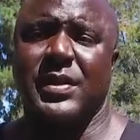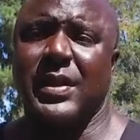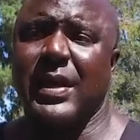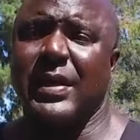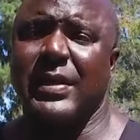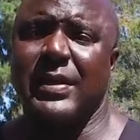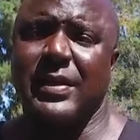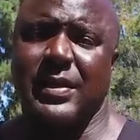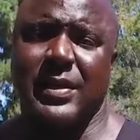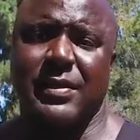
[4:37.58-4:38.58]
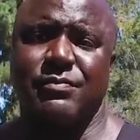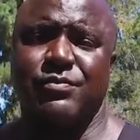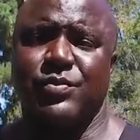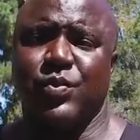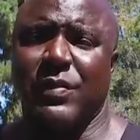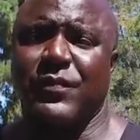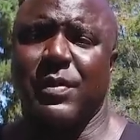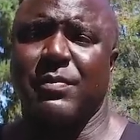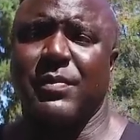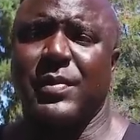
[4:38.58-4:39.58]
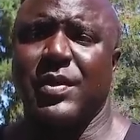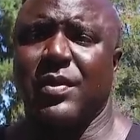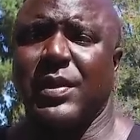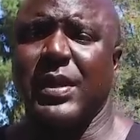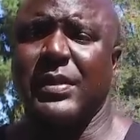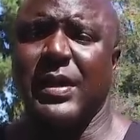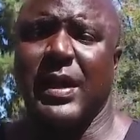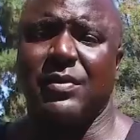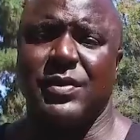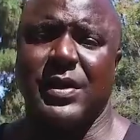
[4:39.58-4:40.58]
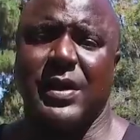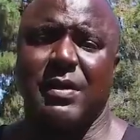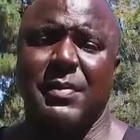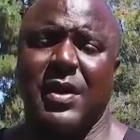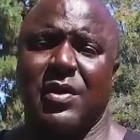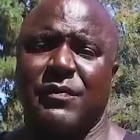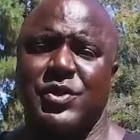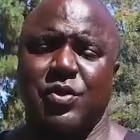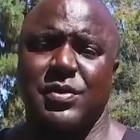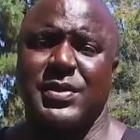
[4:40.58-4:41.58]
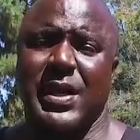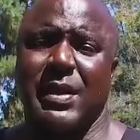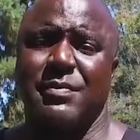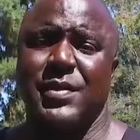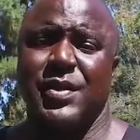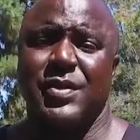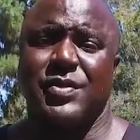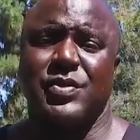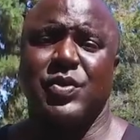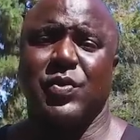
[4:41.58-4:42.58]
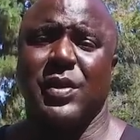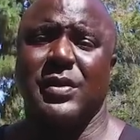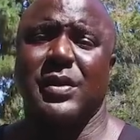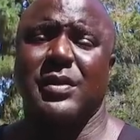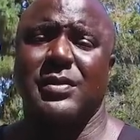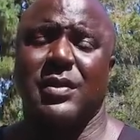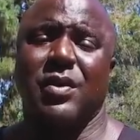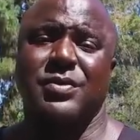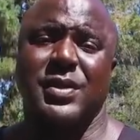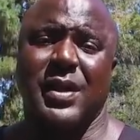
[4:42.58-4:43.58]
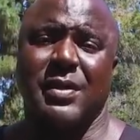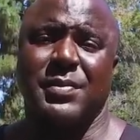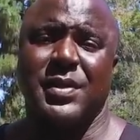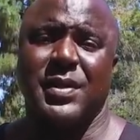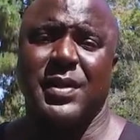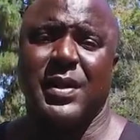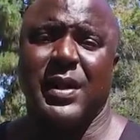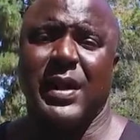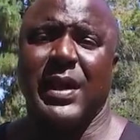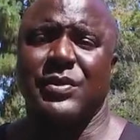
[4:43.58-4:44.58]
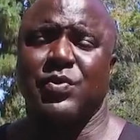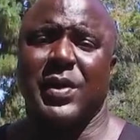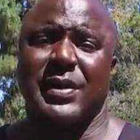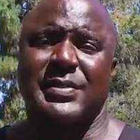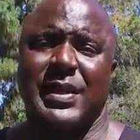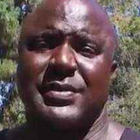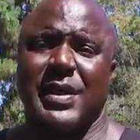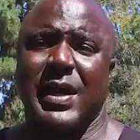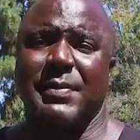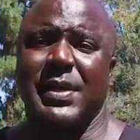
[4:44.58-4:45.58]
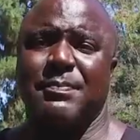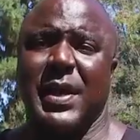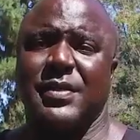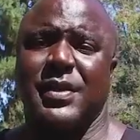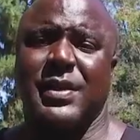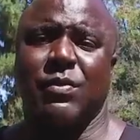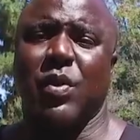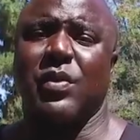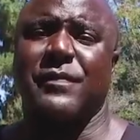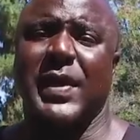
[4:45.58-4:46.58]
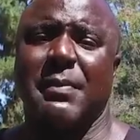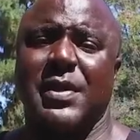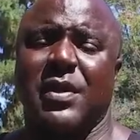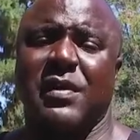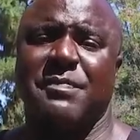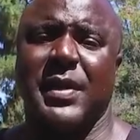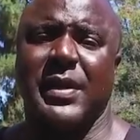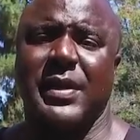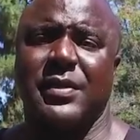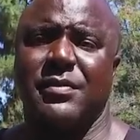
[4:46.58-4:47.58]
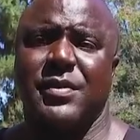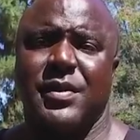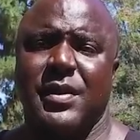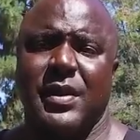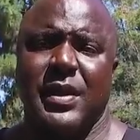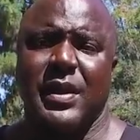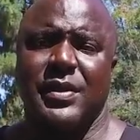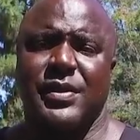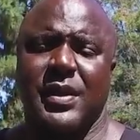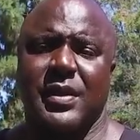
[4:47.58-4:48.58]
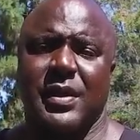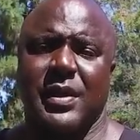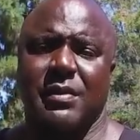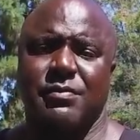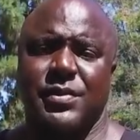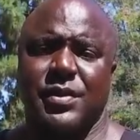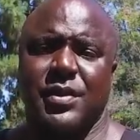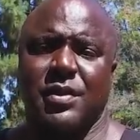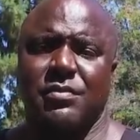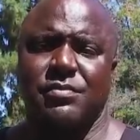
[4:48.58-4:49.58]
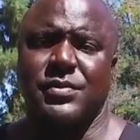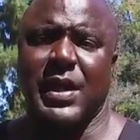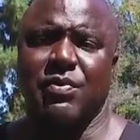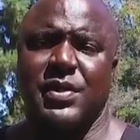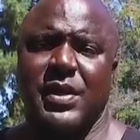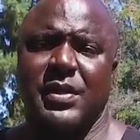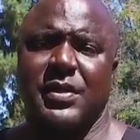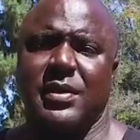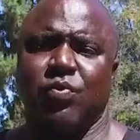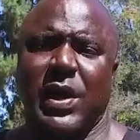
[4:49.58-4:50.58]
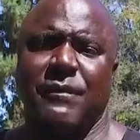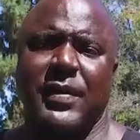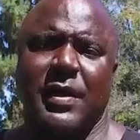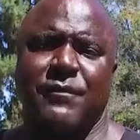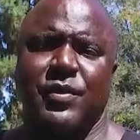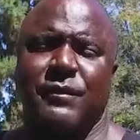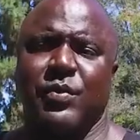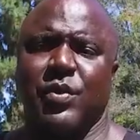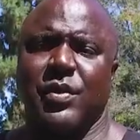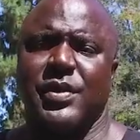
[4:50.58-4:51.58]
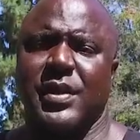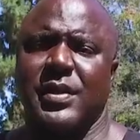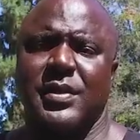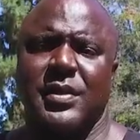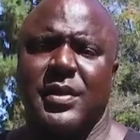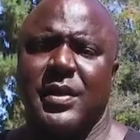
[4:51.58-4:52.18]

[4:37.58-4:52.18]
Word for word: yeah, he uh, went from you know getting out in a matter of a short time to doing long time. And throughout that time, he basically wrote his family off, man. He, he said, um, you know, that was it. And his wife filed for divorce, and